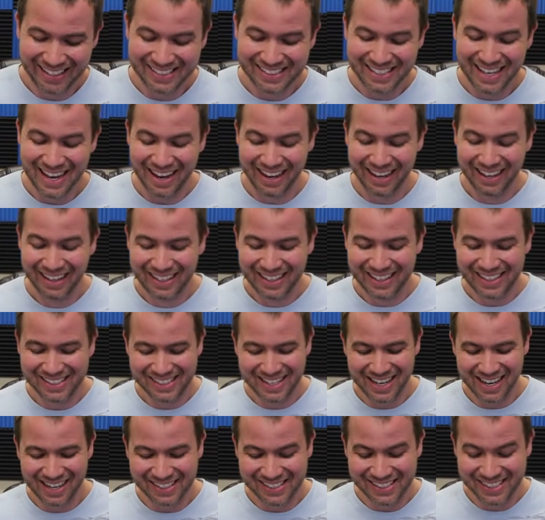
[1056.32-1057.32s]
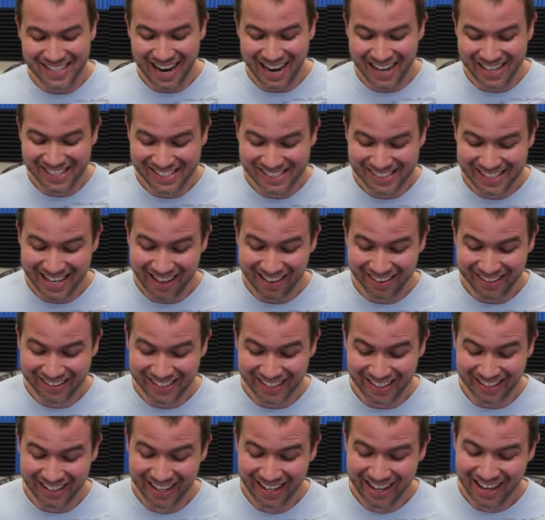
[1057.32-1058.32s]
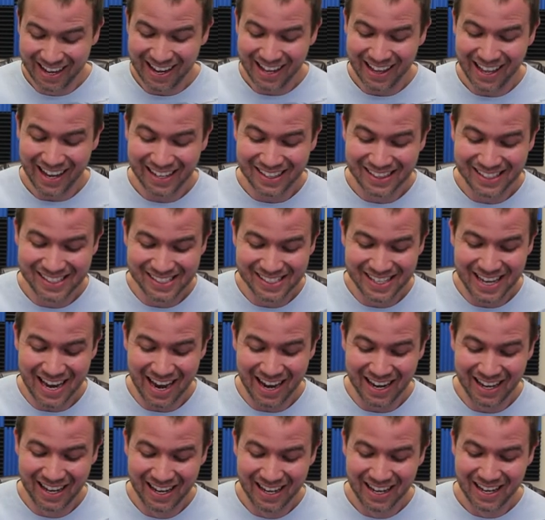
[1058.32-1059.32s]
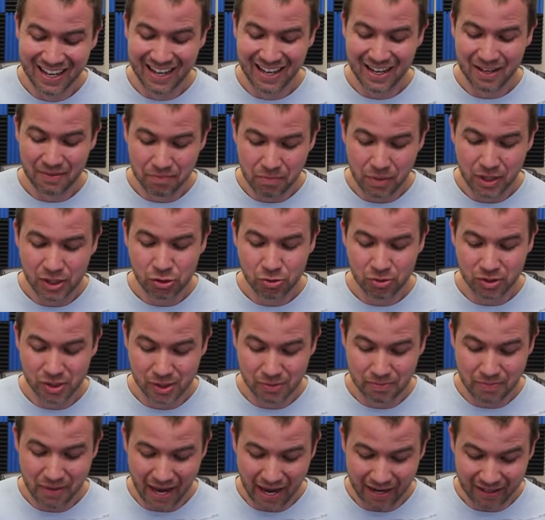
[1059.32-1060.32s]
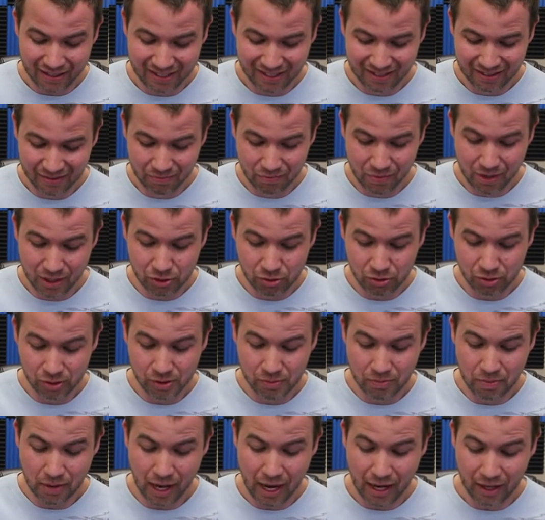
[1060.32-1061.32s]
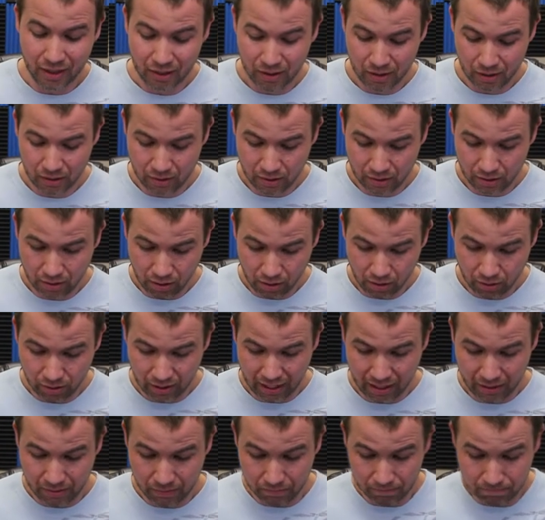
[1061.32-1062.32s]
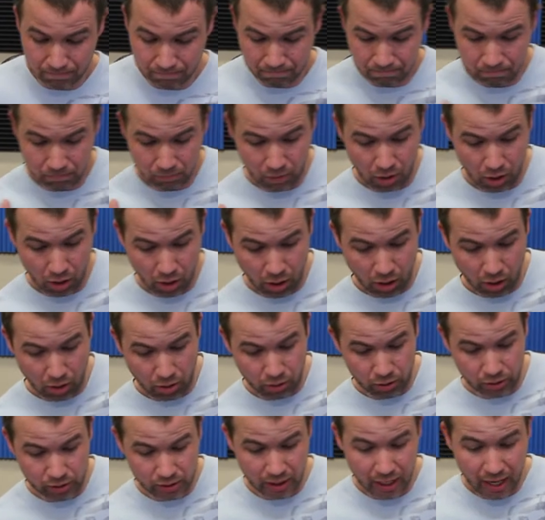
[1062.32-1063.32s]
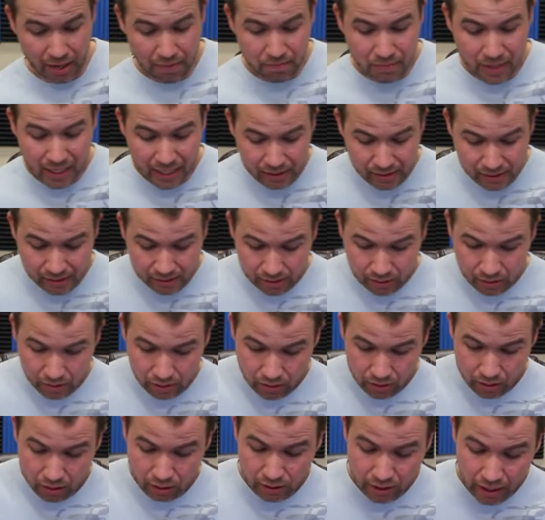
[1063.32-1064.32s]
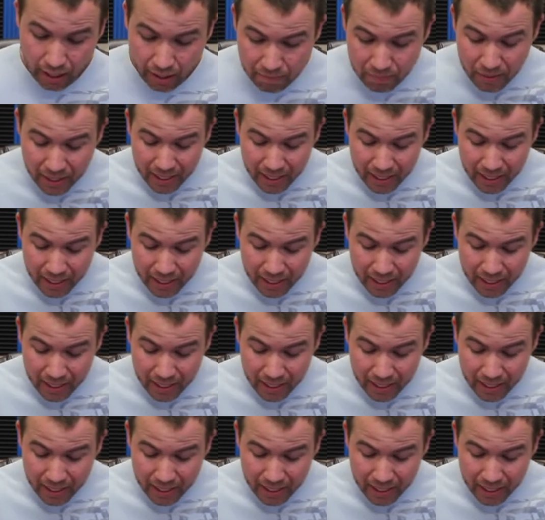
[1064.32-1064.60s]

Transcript: he's got he's got a giant skeleton. I like this guy. Much respect. Much respect. Okay. Did I miss? Did I